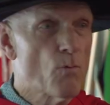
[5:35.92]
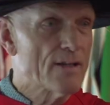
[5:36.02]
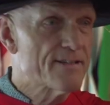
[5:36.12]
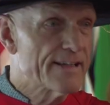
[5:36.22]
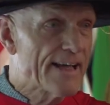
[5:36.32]

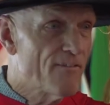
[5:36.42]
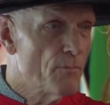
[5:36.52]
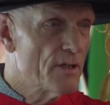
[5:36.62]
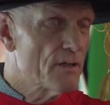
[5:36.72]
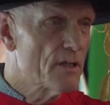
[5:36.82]
once in
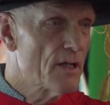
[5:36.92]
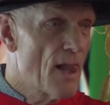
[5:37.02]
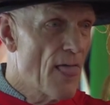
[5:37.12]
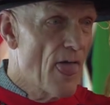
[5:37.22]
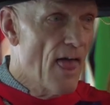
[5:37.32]
government,
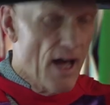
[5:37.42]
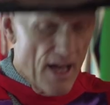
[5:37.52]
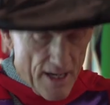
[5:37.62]
uh,